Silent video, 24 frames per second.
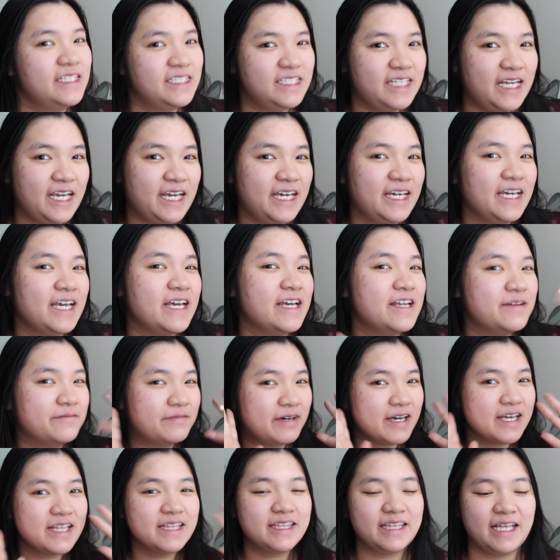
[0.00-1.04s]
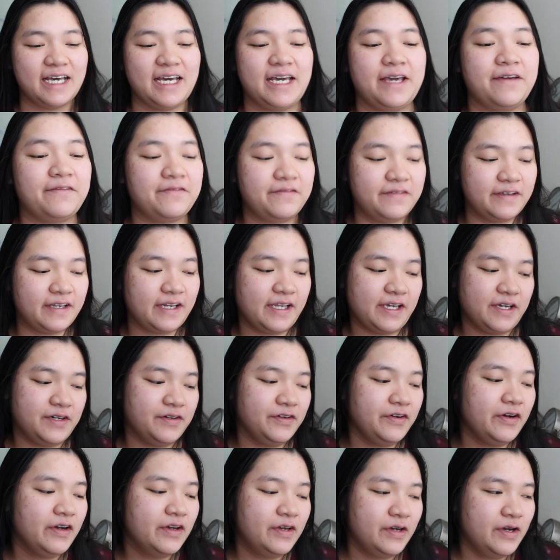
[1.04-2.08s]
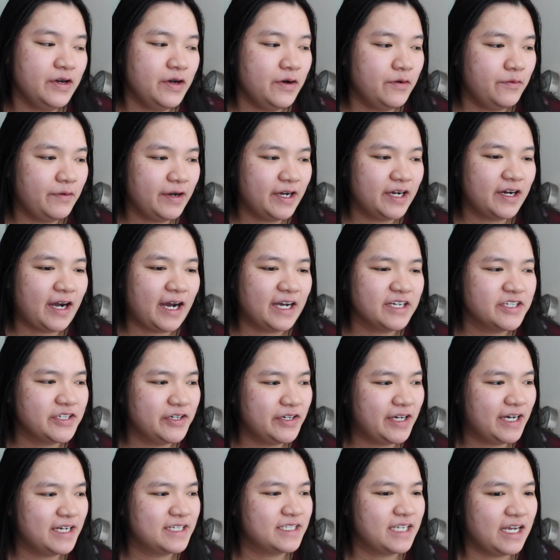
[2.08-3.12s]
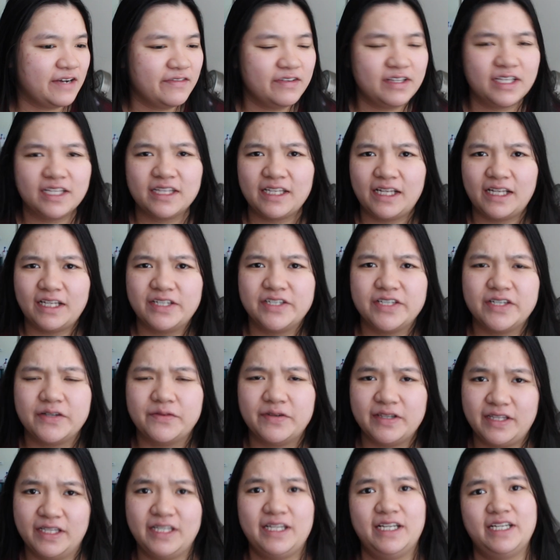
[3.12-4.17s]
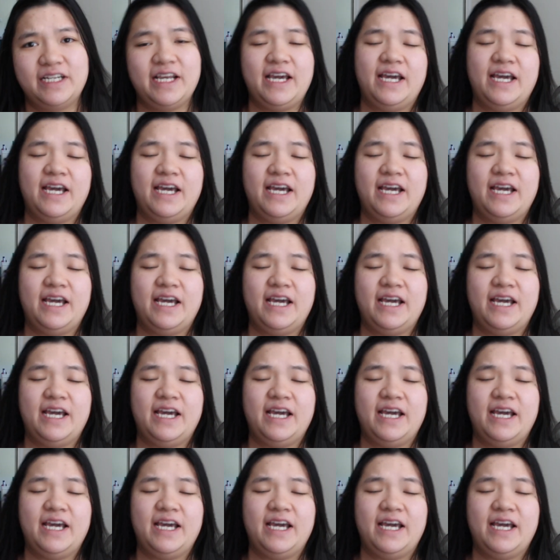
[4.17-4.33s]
day in my life video where I show you guys everything that I do within a